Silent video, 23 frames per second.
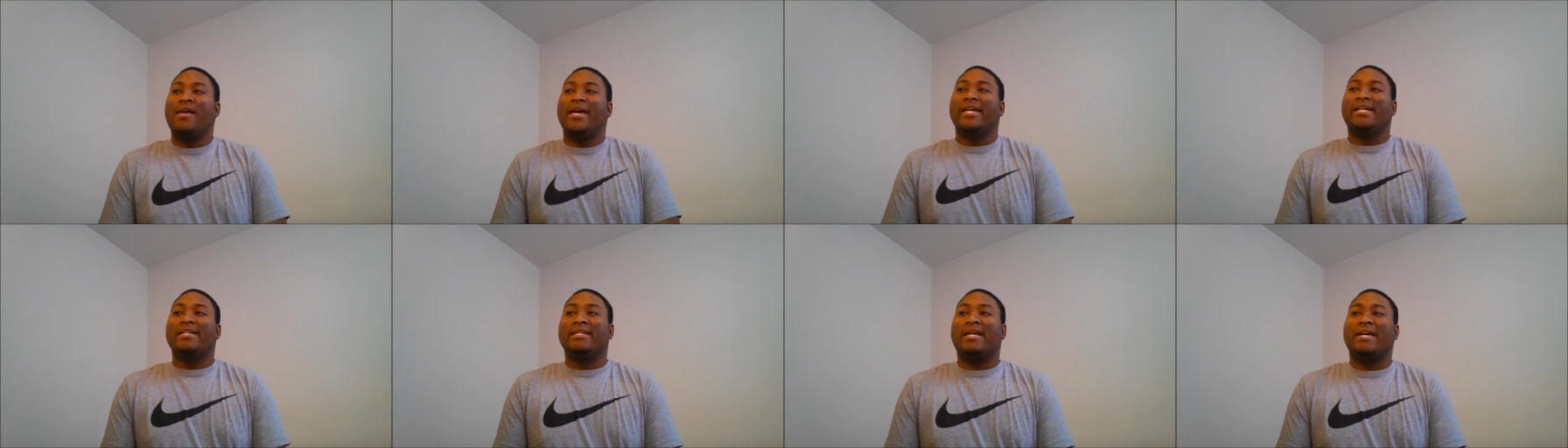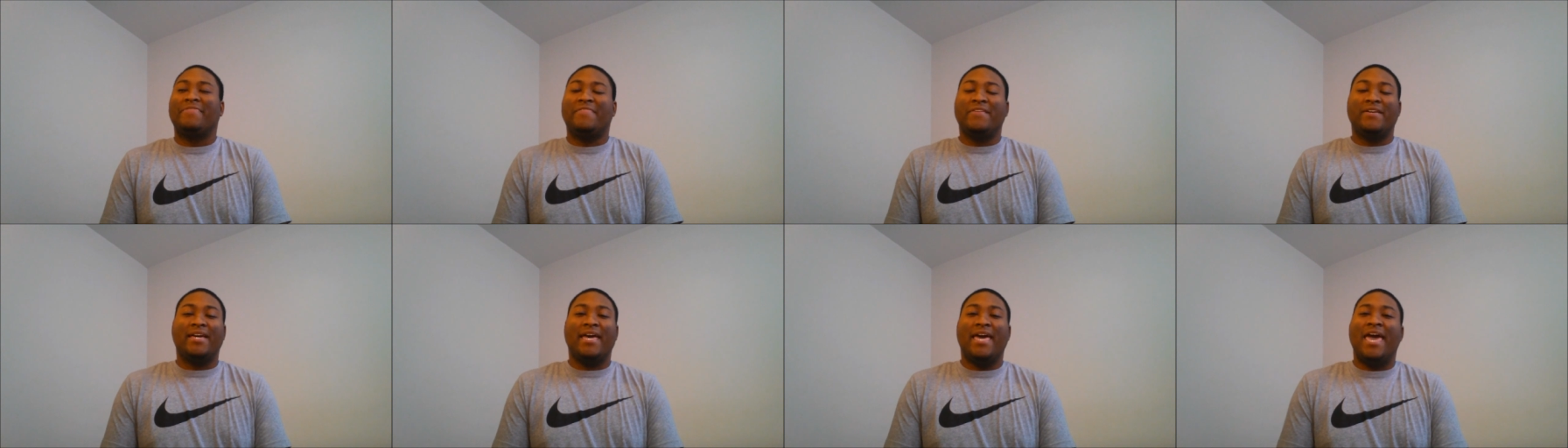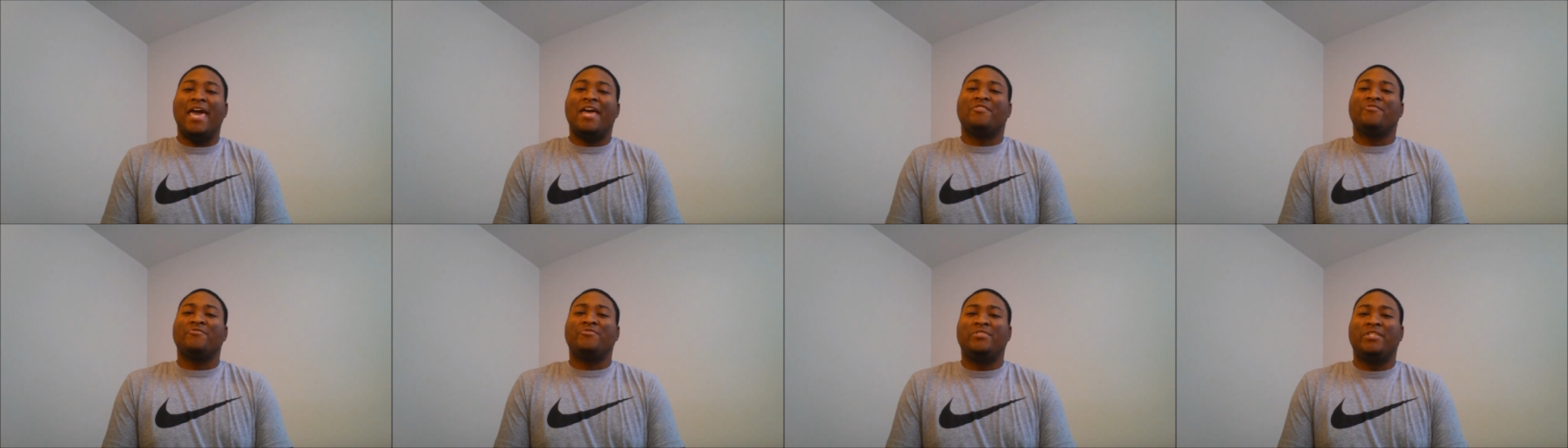And I think
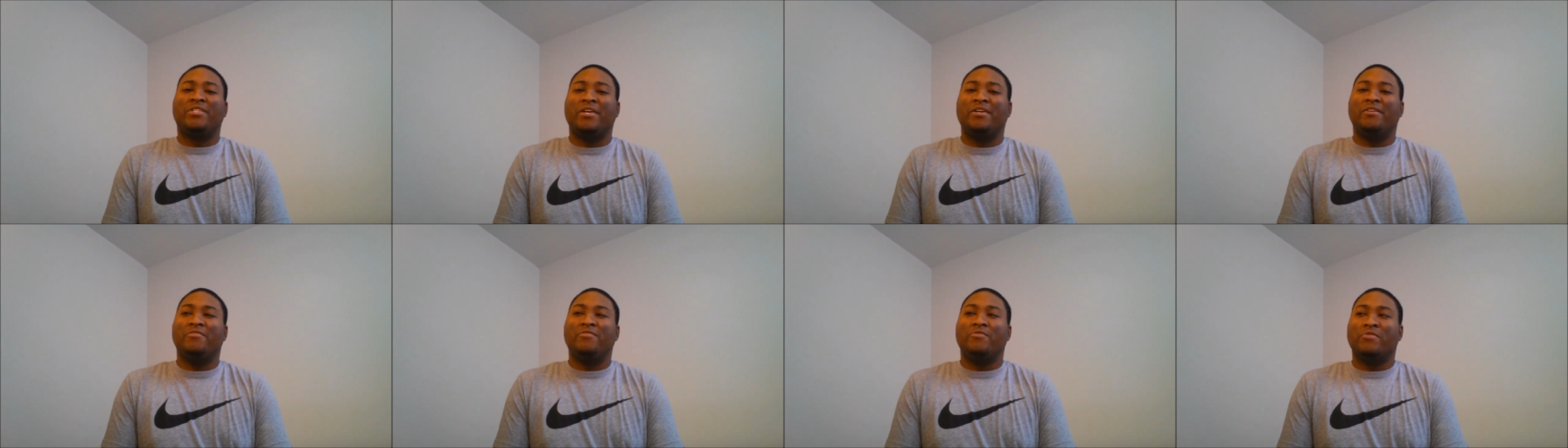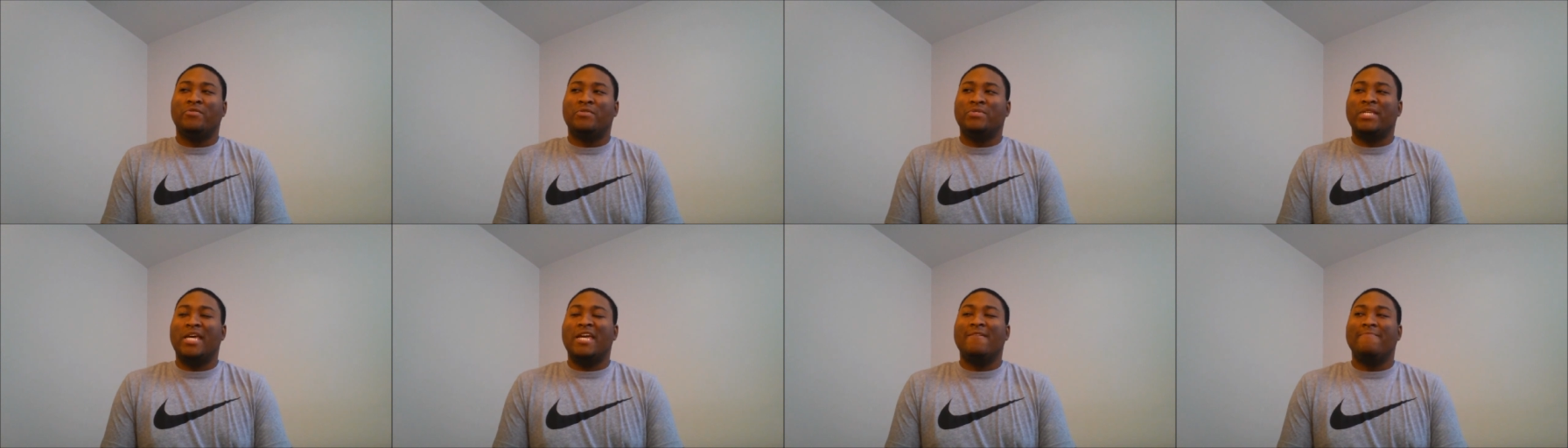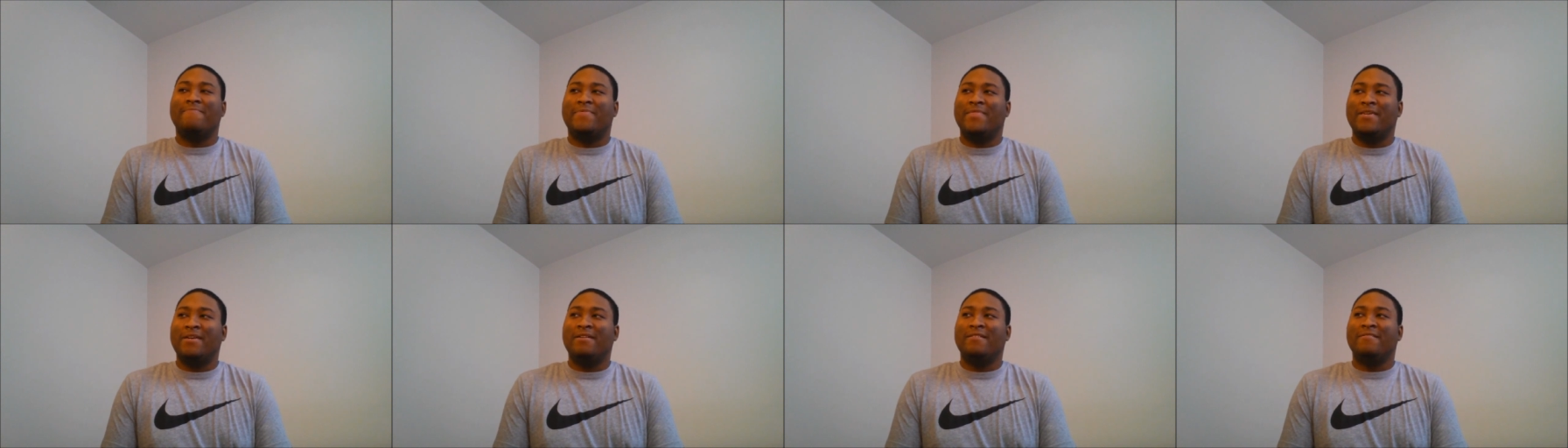Edge will tell you the same
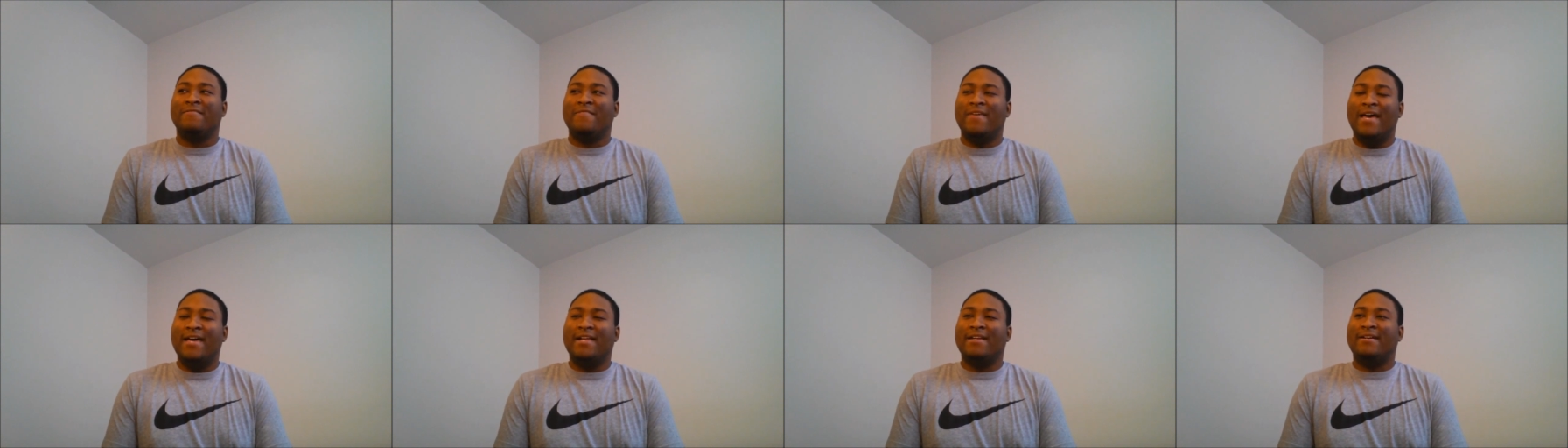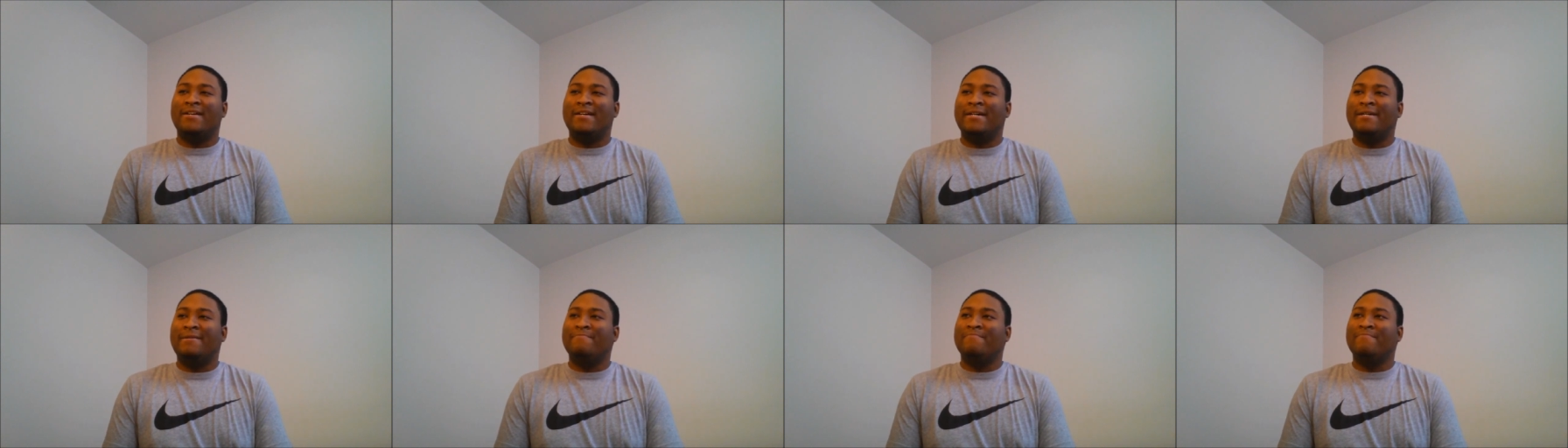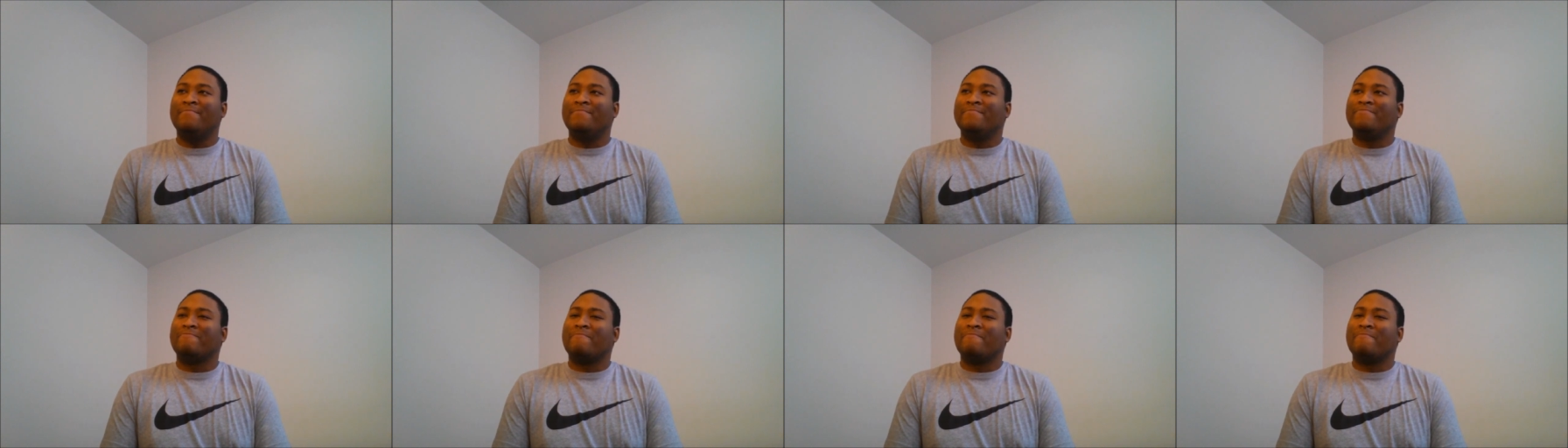thing, that um,